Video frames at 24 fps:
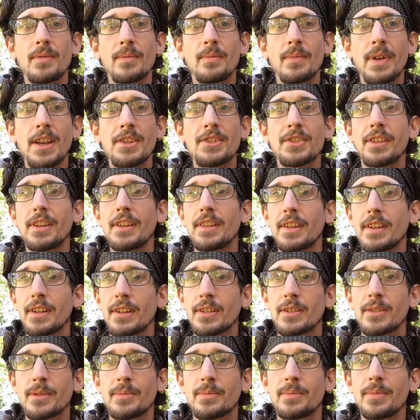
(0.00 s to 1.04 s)
Basically
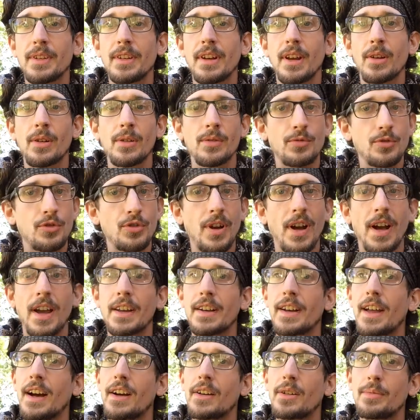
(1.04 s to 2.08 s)
they're
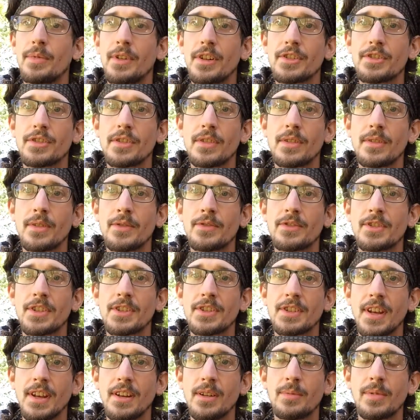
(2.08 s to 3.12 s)
trying out a bunch of
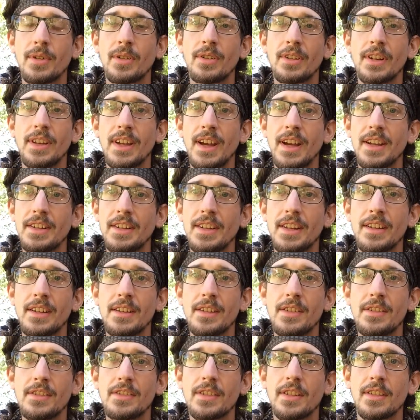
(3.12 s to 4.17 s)
sustainability
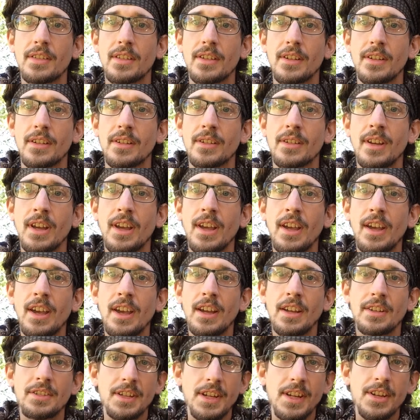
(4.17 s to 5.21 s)
ideas, and they're
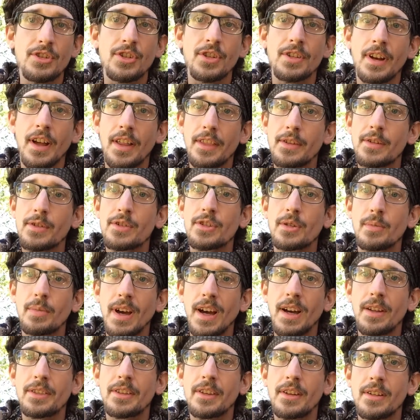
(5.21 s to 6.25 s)
teaching others
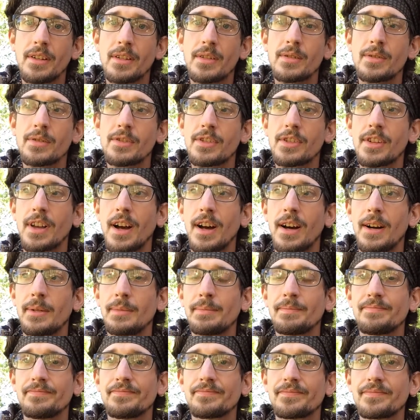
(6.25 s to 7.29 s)
about those.
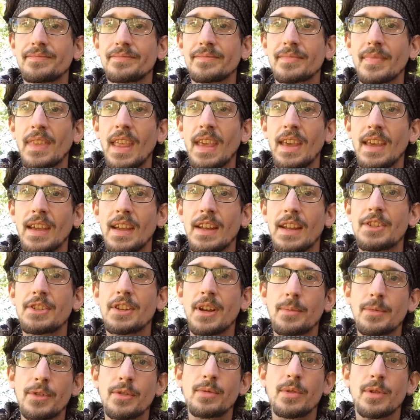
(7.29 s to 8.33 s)
It's
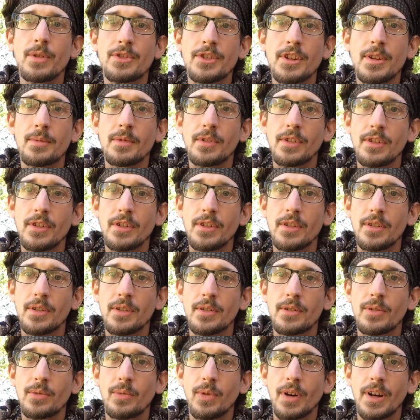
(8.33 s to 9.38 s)
something real similar
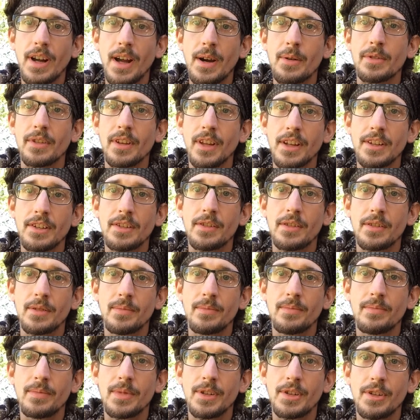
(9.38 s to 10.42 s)
to what I would like to
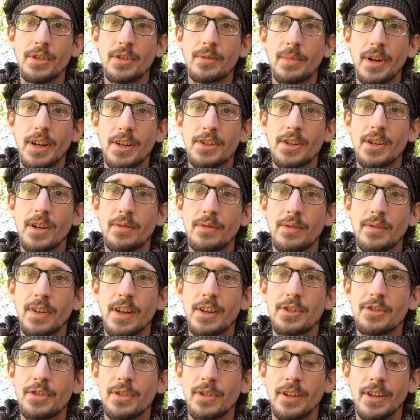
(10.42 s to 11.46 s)
be doing myself
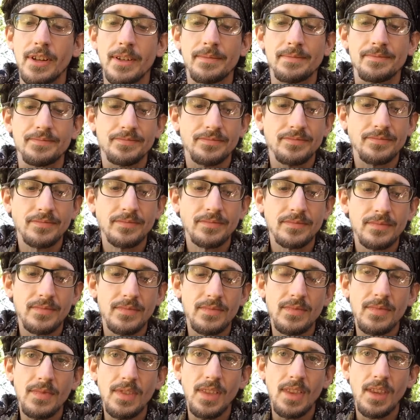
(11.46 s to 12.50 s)
eventually.
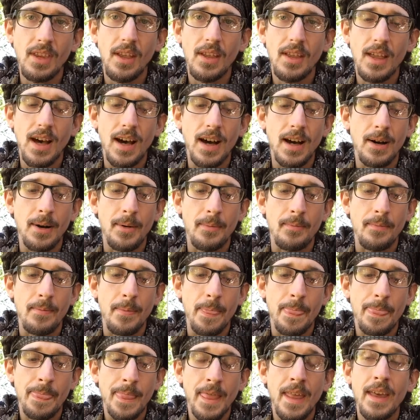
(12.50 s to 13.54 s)

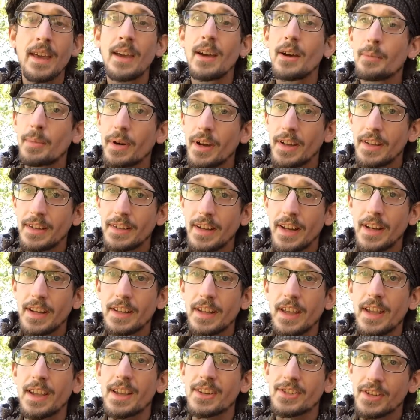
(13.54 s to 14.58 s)
But in any
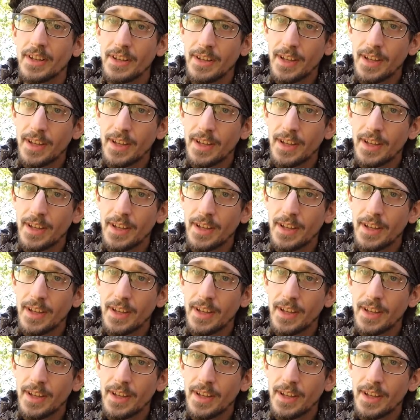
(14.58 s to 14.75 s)
case, I